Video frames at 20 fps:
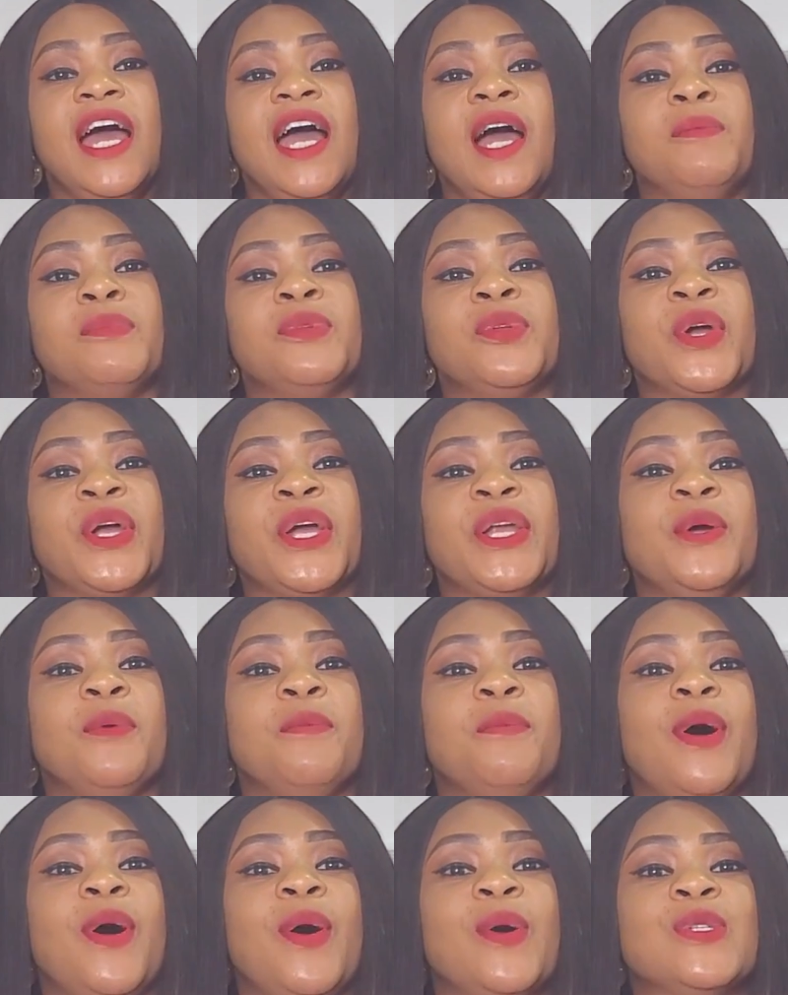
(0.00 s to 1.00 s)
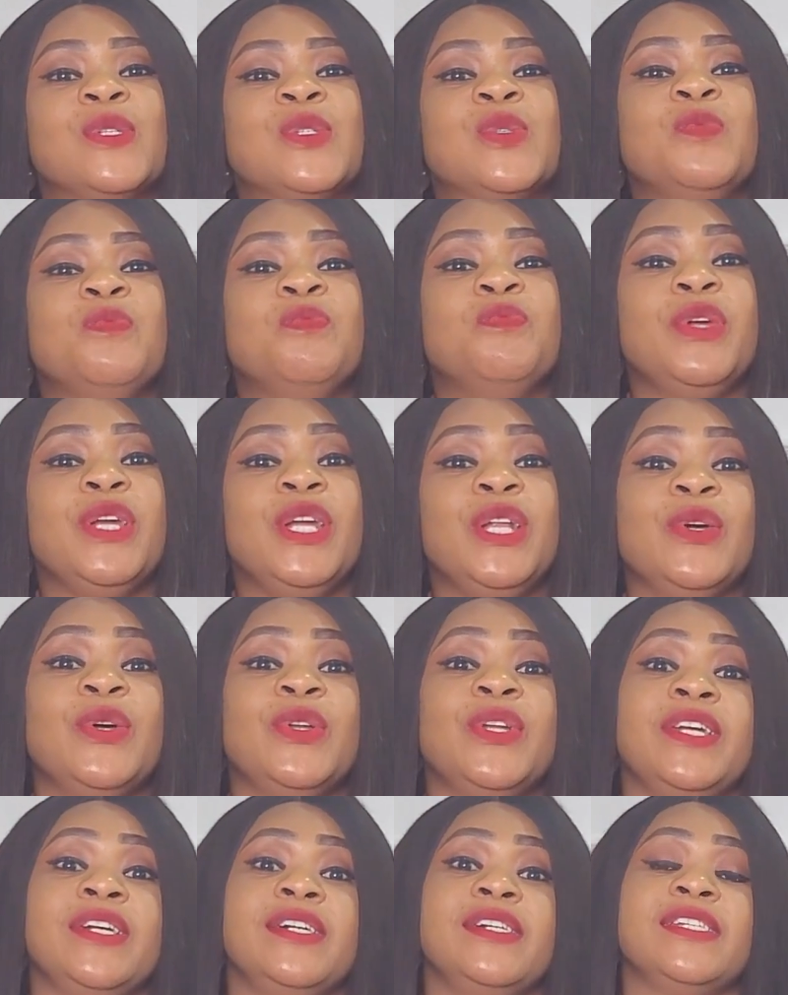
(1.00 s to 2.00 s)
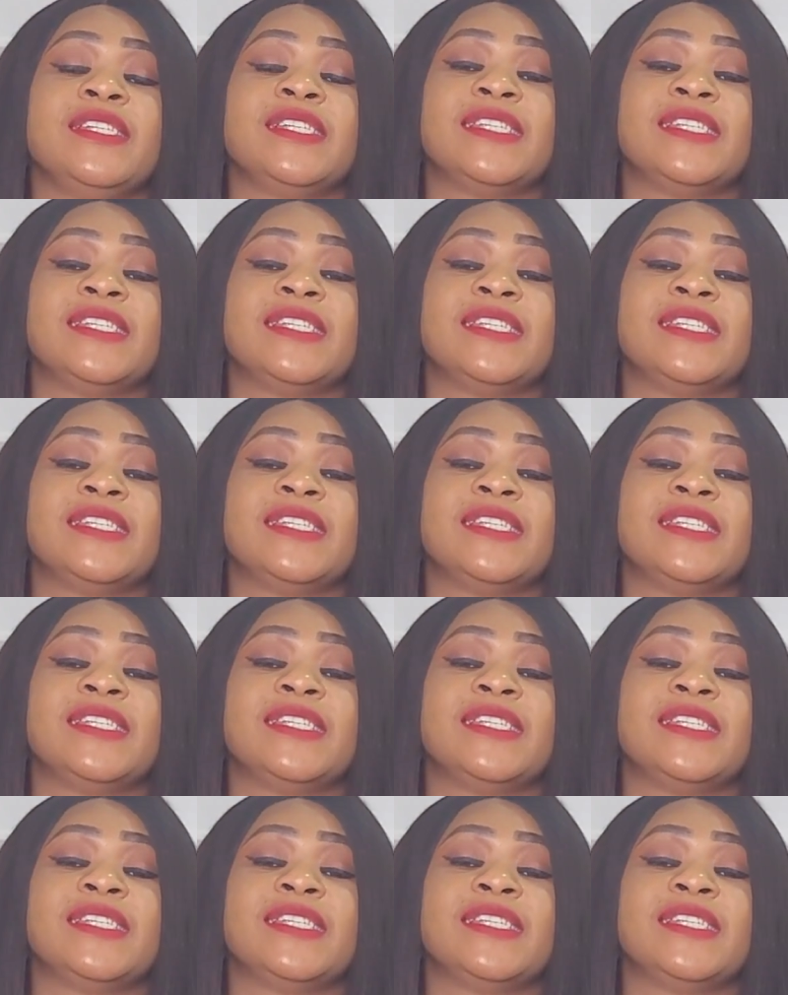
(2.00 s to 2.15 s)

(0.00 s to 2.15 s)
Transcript: I'm talking about billionaire